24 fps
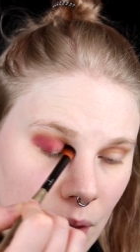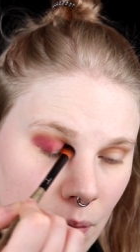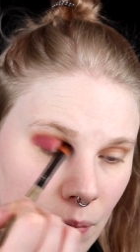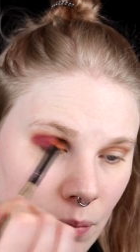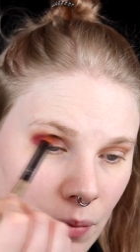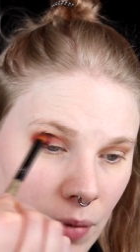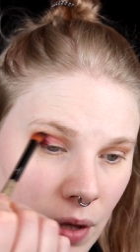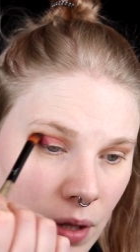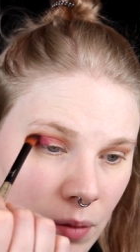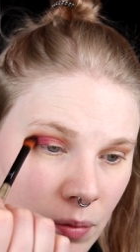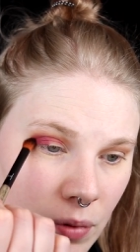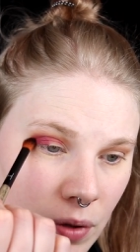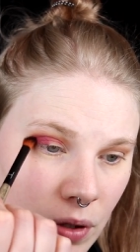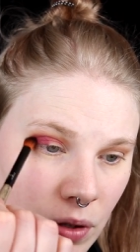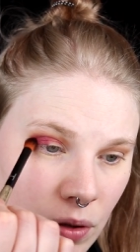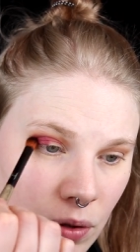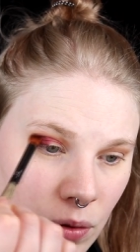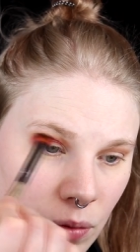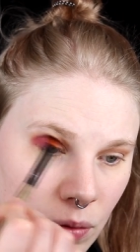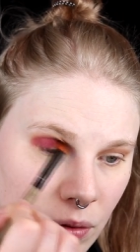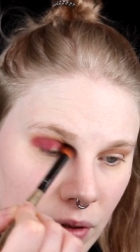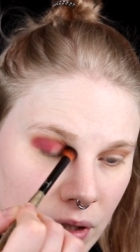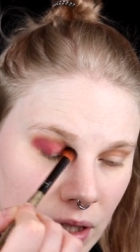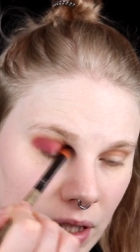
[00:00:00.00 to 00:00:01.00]
maybe
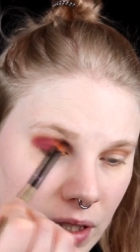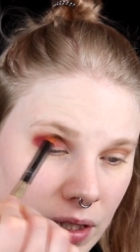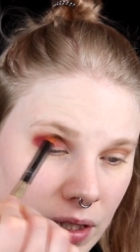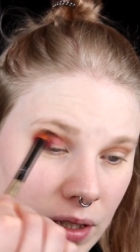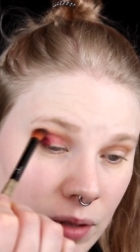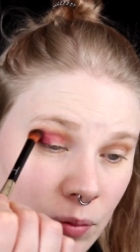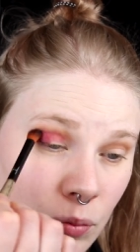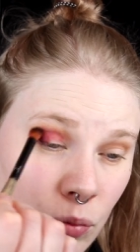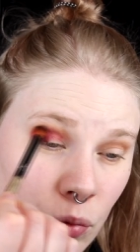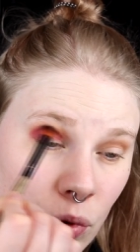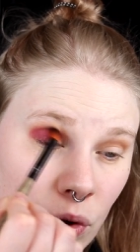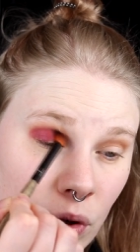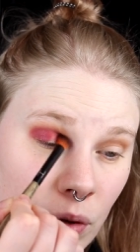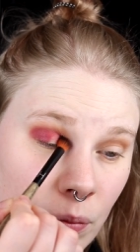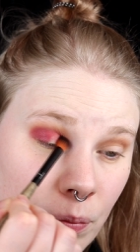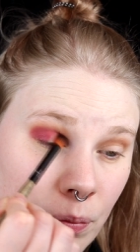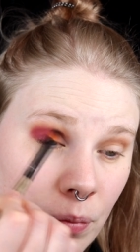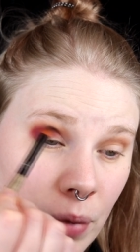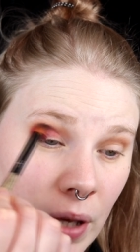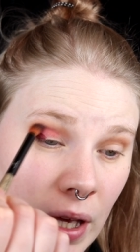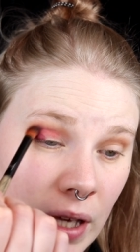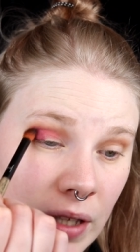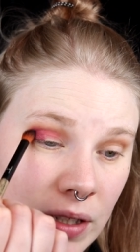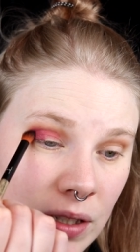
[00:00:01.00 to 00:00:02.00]
use like a more
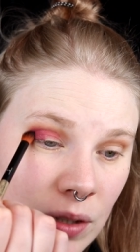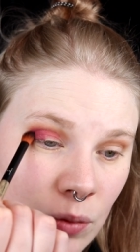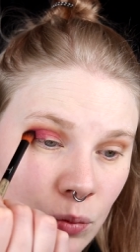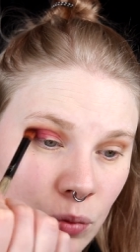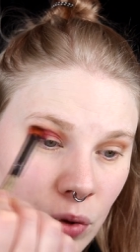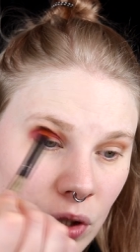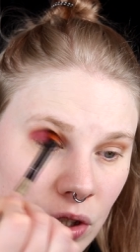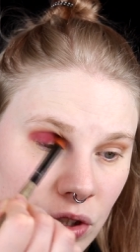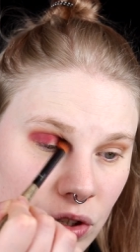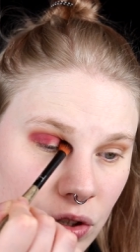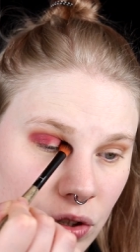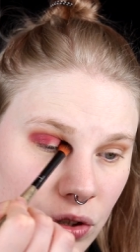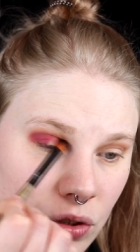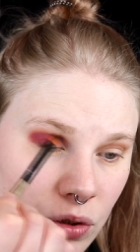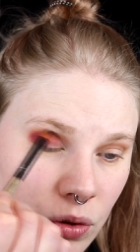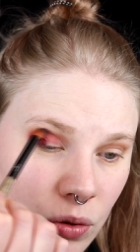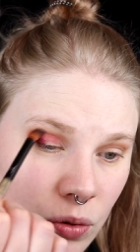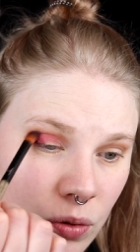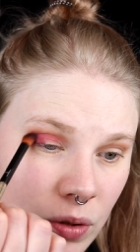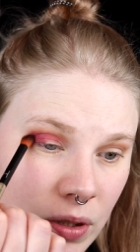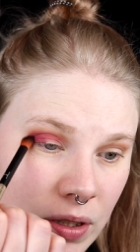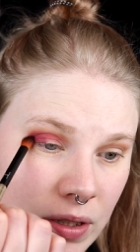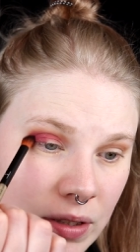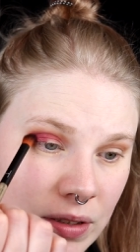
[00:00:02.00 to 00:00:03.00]
packing brush to
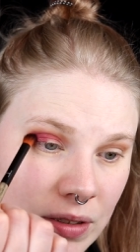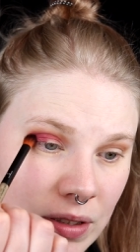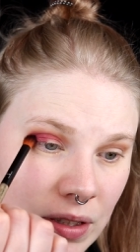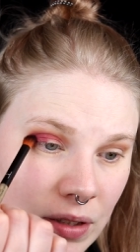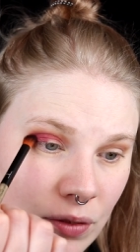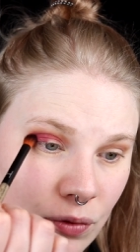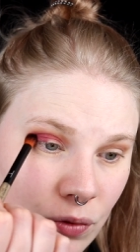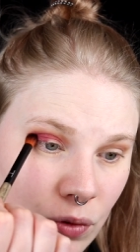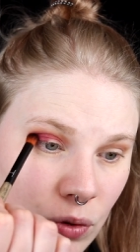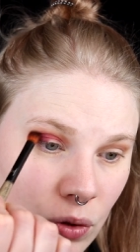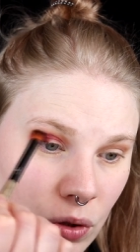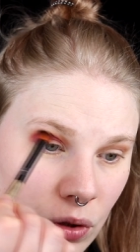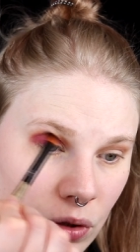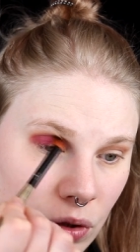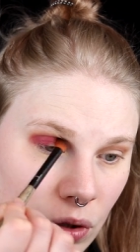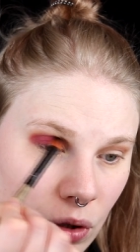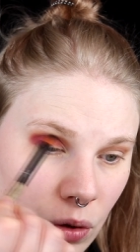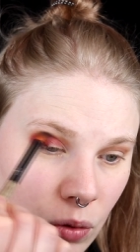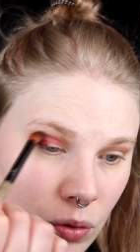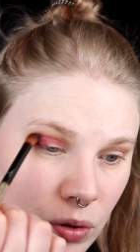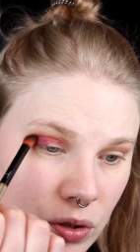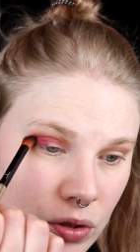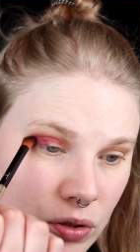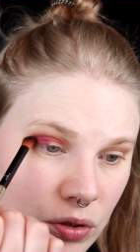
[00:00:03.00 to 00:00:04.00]
do this if you're
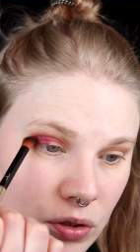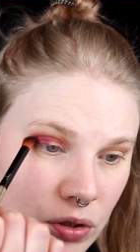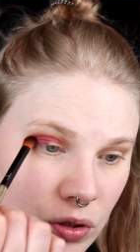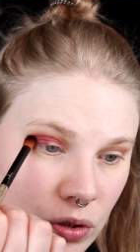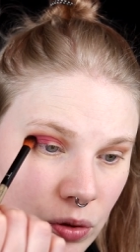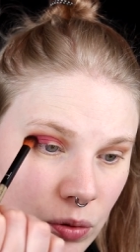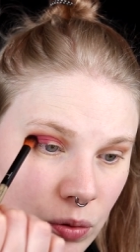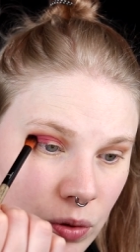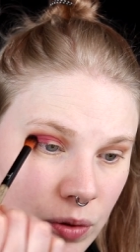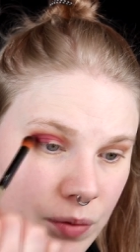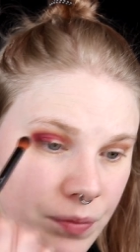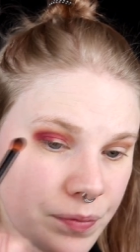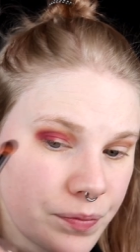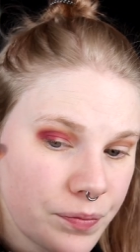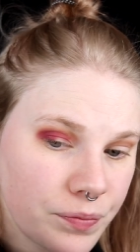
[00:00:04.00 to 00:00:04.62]
going to